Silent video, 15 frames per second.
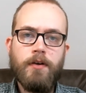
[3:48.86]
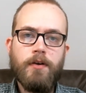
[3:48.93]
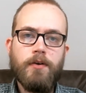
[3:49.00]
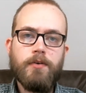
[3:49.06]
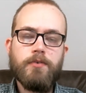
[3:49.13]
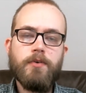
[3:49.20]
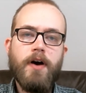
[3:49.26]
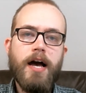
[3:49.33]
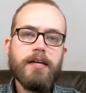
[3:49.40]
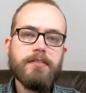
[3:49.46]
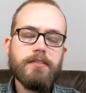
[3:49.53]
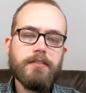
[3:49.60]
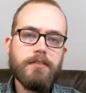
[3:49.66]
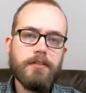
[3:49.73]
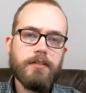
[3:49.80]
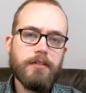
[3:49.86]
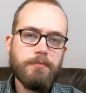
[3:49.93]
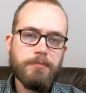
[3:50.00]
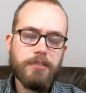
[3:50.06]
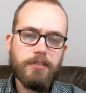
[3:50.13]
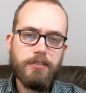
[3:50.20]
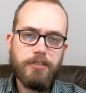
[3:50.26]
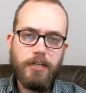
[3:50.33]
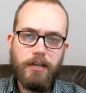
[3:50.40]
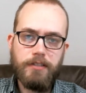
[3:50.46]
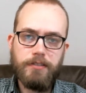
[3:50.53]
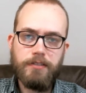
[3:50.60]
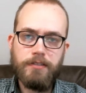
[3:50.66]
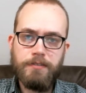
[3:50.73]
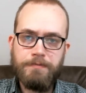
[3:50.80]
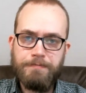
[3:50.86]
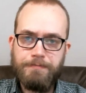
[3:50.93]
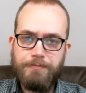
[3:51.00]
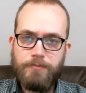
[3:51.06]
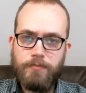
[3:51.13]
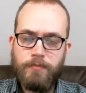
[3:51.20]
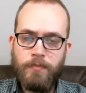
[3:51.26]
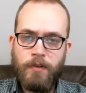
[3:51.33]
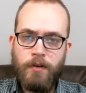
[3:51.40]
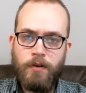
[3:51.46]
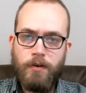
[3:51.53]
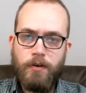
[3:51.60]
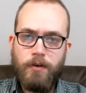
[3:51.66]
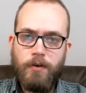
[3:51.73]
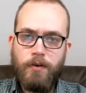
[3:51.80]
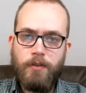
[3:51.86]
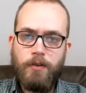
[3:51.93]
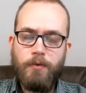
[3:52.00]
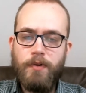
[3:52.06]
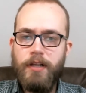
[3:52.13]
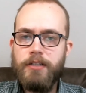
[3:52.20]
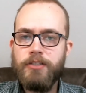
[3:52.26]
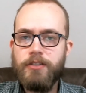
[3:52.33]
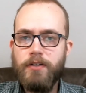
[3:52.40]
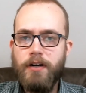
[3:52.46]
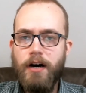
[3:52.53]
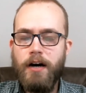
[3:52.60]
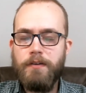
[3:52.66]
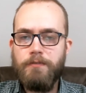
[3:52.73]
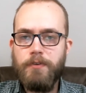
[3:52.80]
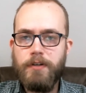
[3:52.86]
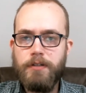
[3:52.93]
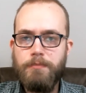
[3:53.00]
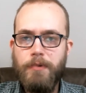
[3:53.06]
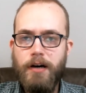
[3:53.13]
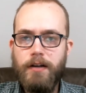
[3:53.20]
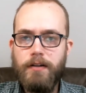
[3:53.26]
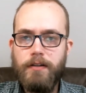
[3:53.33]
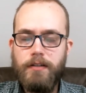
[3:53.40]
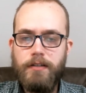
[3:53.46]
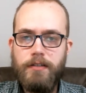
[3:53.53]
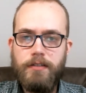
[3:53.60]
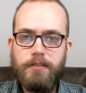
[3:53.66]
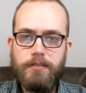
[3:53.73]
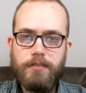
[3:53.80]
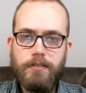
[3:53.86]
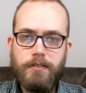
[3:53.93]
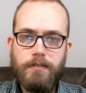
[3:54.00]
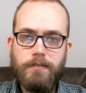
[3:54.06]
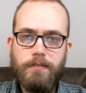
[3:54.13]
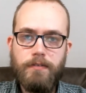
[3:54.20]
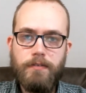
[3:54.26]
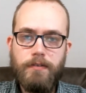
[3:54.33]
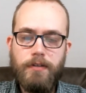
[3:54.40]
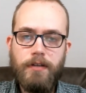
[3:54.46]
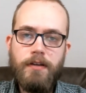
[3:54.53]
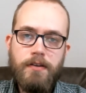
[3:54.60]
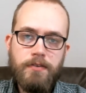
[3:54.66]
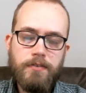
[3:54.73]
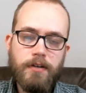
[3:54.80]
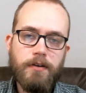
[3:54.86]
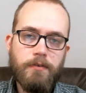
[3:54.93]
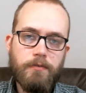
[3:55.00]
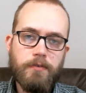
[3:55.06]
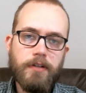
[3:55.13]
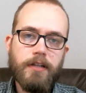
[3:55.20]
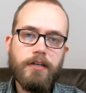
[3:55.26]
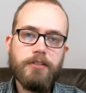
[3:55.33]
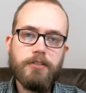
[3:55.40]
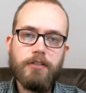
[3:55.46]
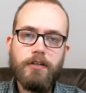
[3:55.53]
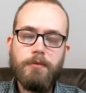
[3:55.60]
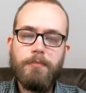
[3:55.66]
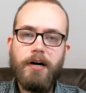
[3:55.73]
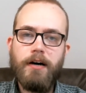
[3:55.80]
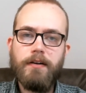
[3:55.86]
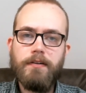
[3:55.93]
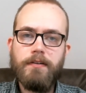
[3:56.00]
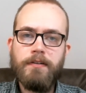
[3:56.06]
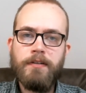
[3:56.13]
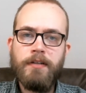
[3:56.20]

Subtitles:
So as the term suggests, the relational conflict model is a relational model,